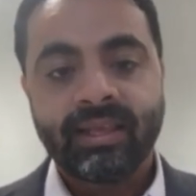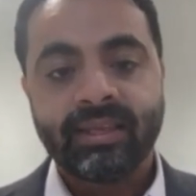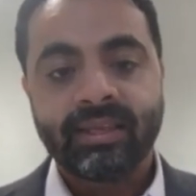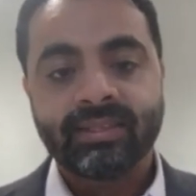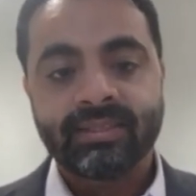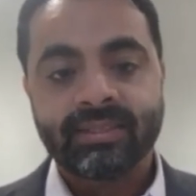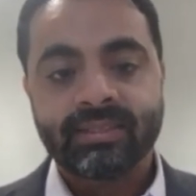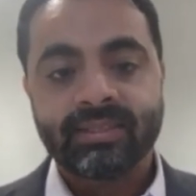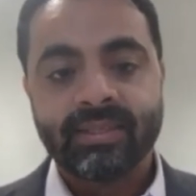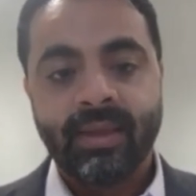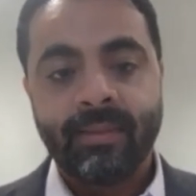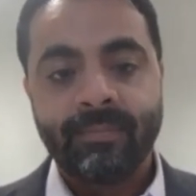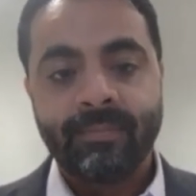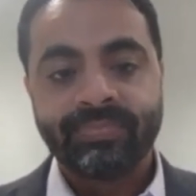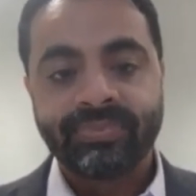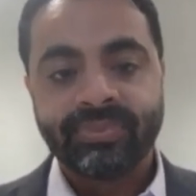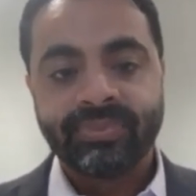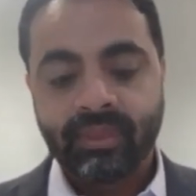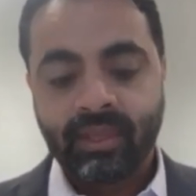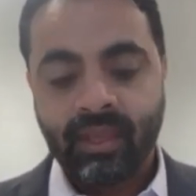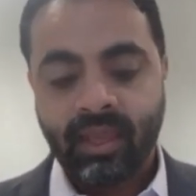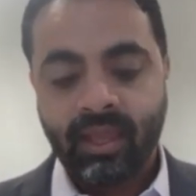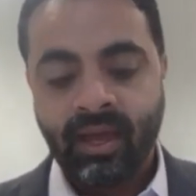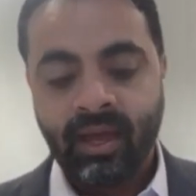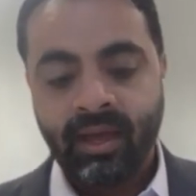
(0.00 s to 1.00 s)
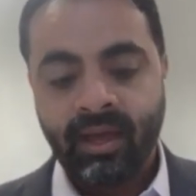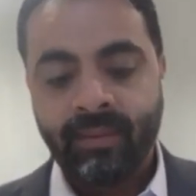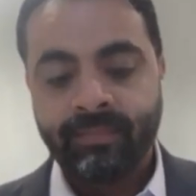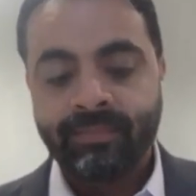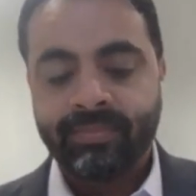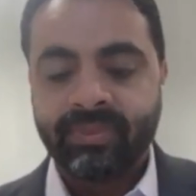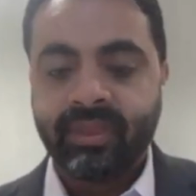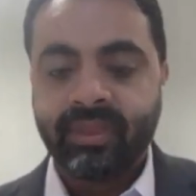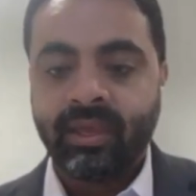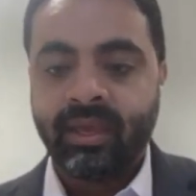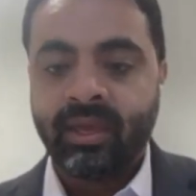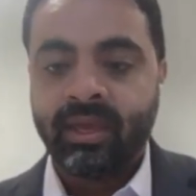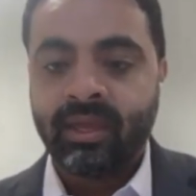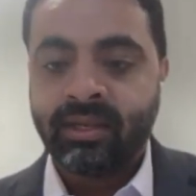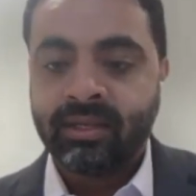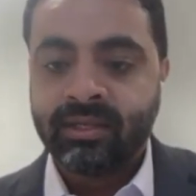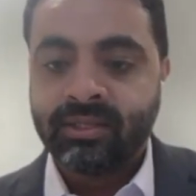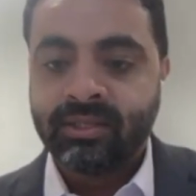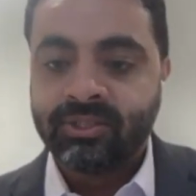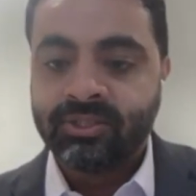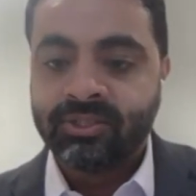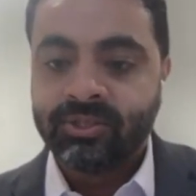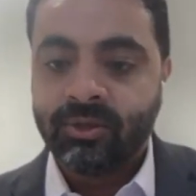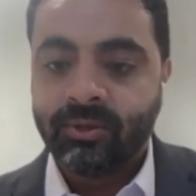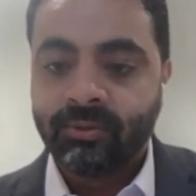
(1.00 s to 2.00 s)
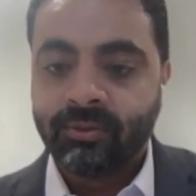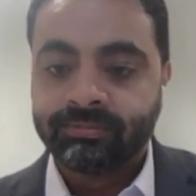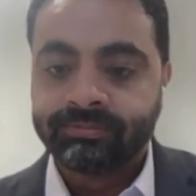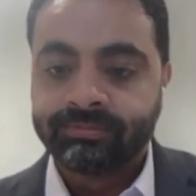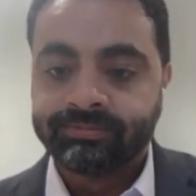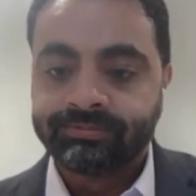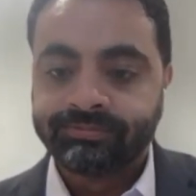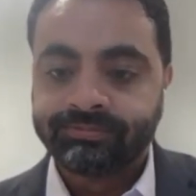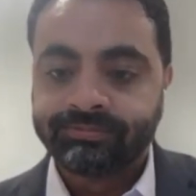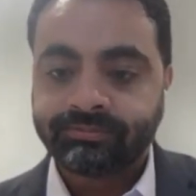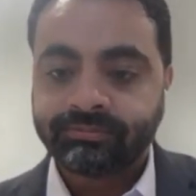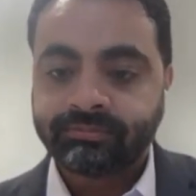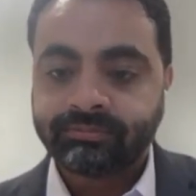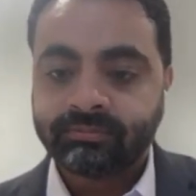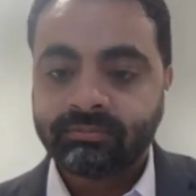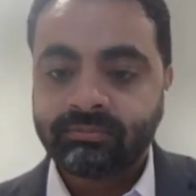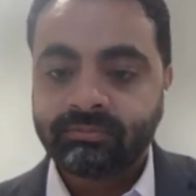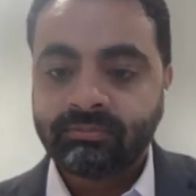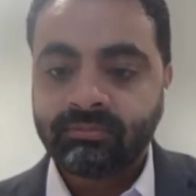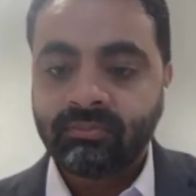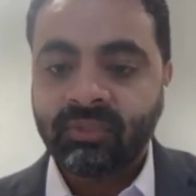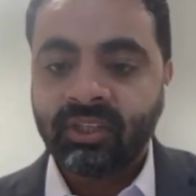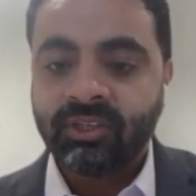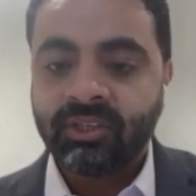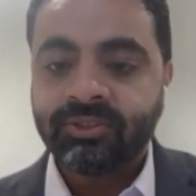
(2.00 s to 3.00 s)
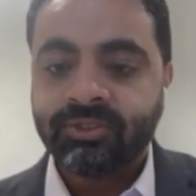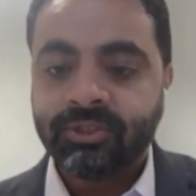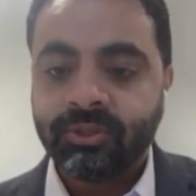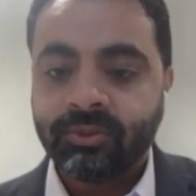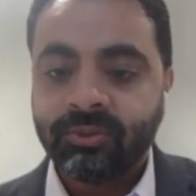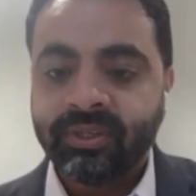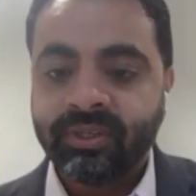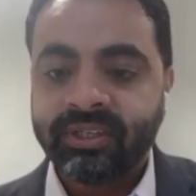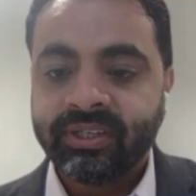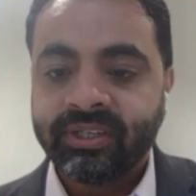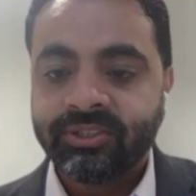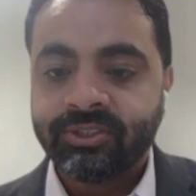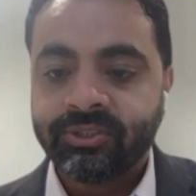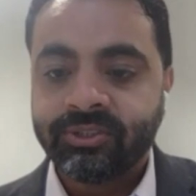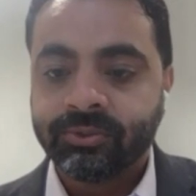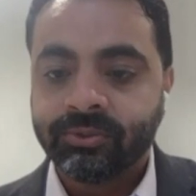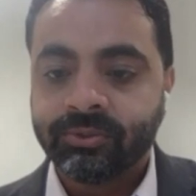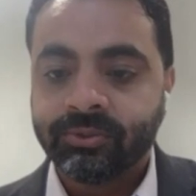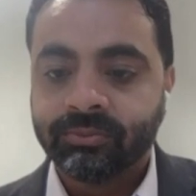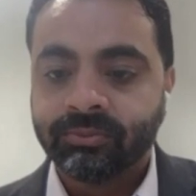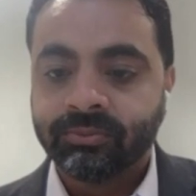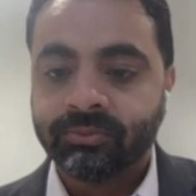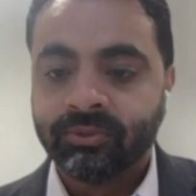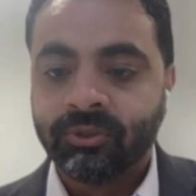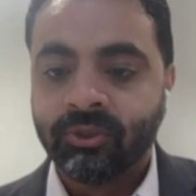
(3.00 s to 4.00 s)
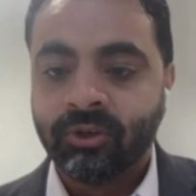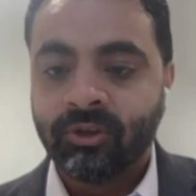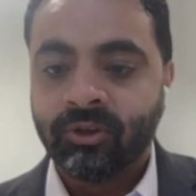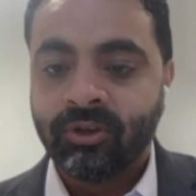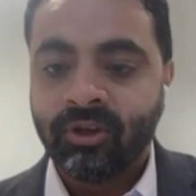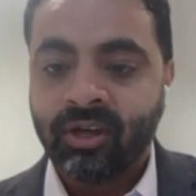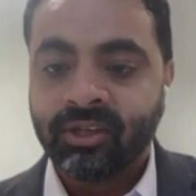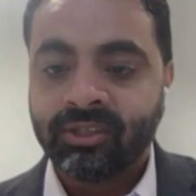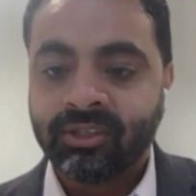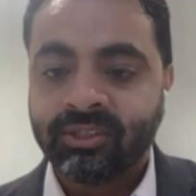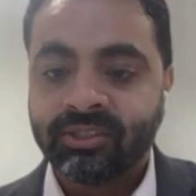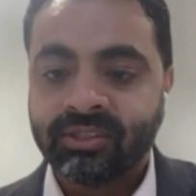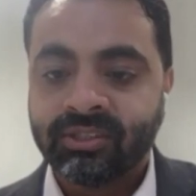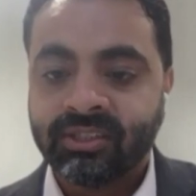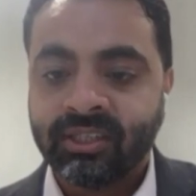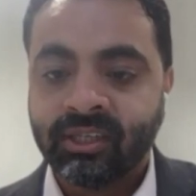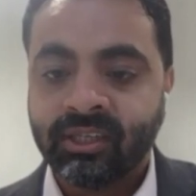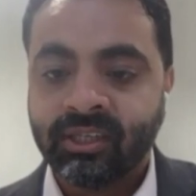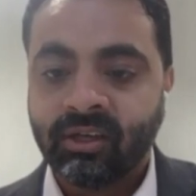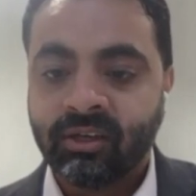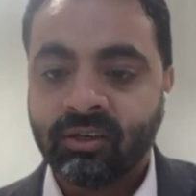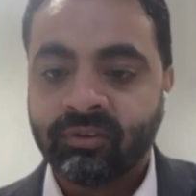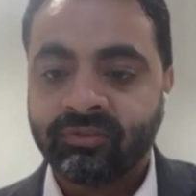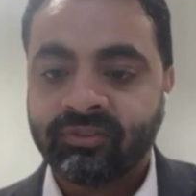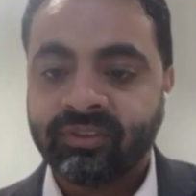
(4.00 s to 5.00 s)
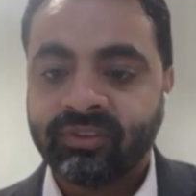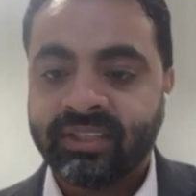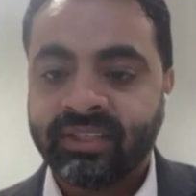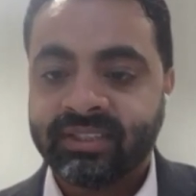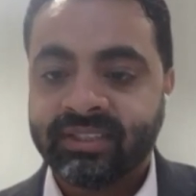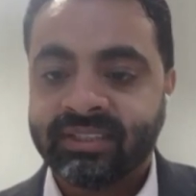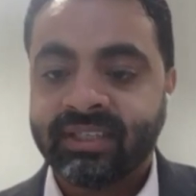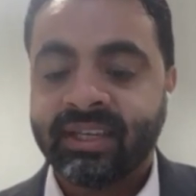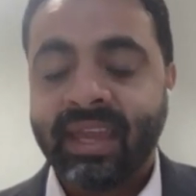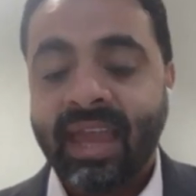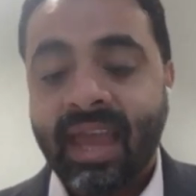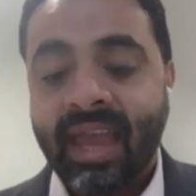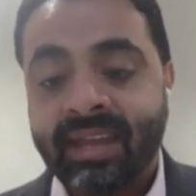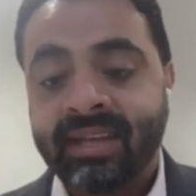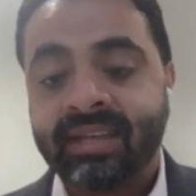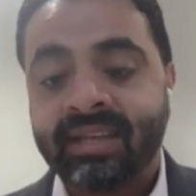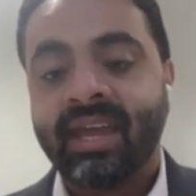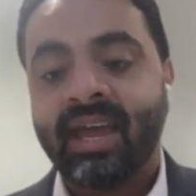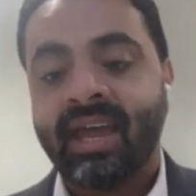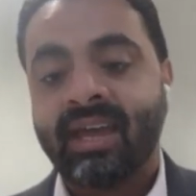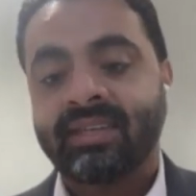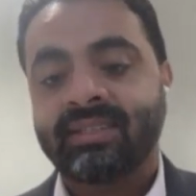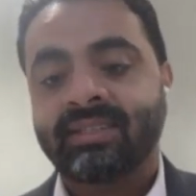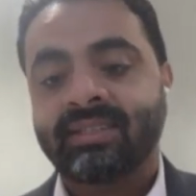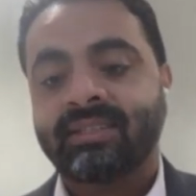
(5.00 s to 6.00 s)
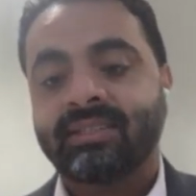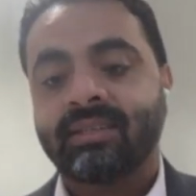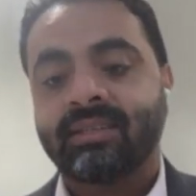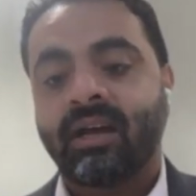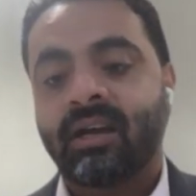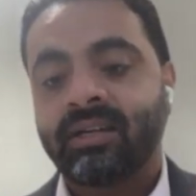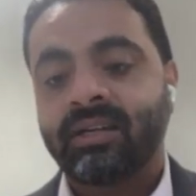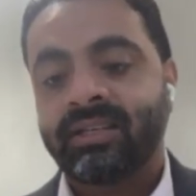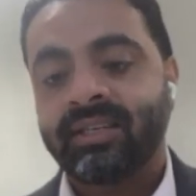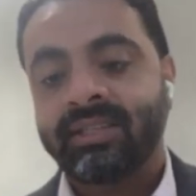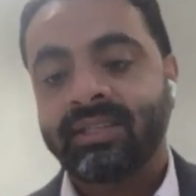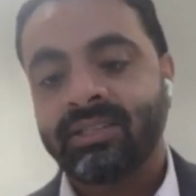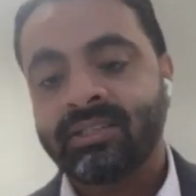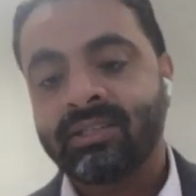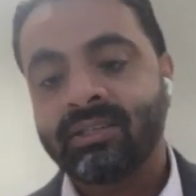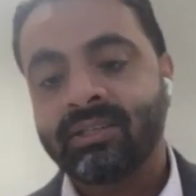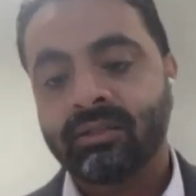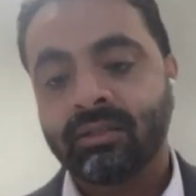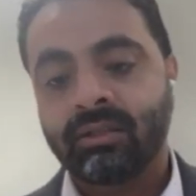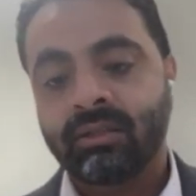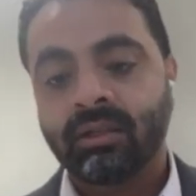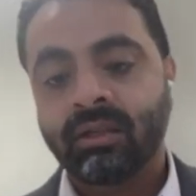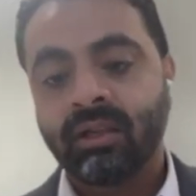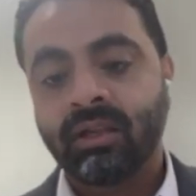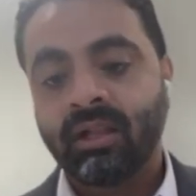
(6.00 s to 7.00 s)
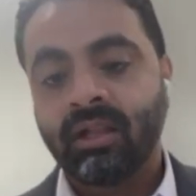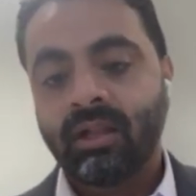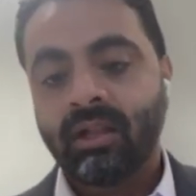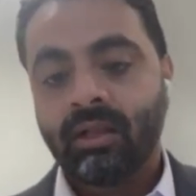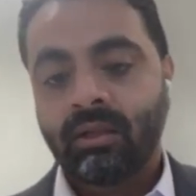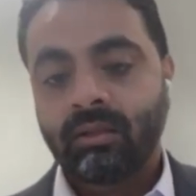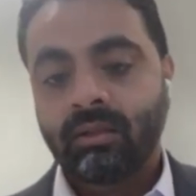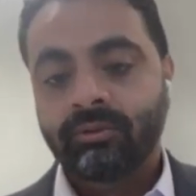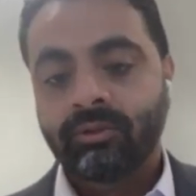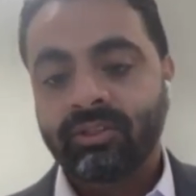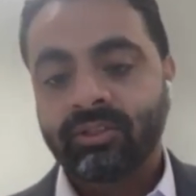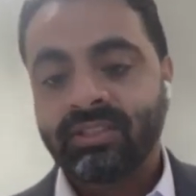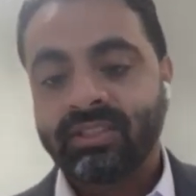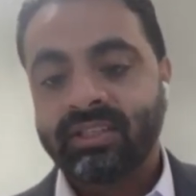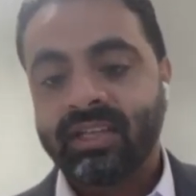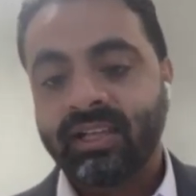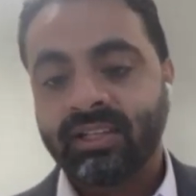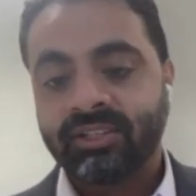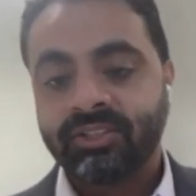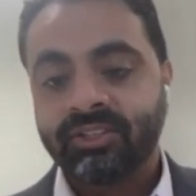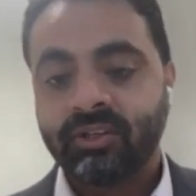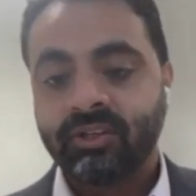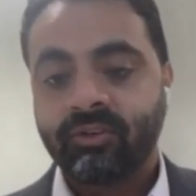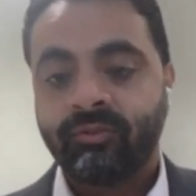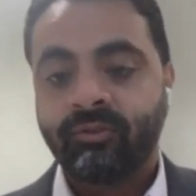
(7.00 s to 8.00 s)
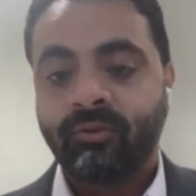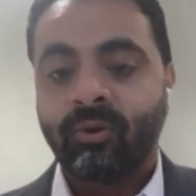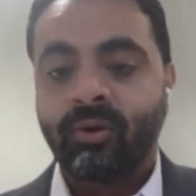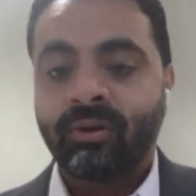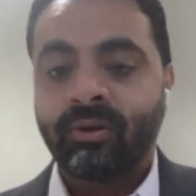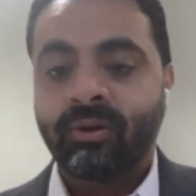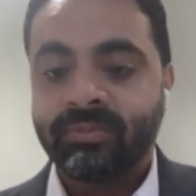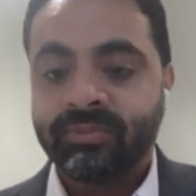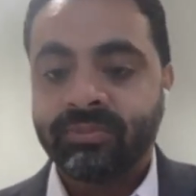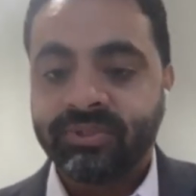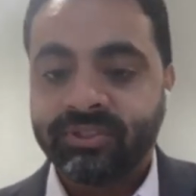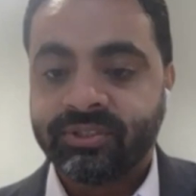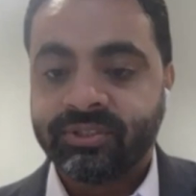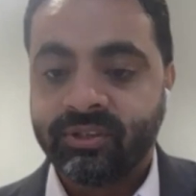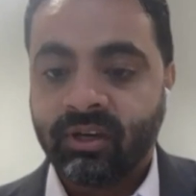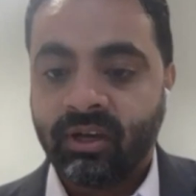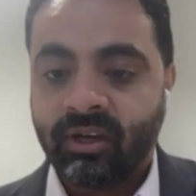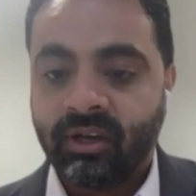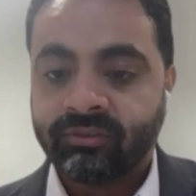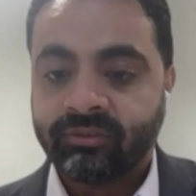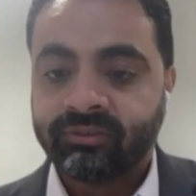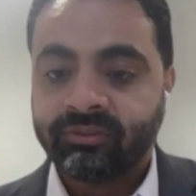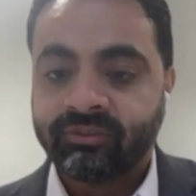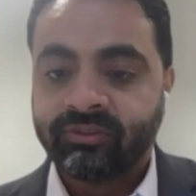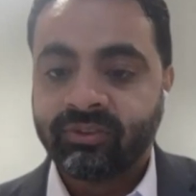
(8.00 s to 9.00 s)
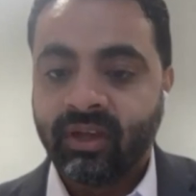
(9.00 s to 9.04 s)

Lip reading: so it is to, you know, not to think of these again as artisanal nostalgic forms of.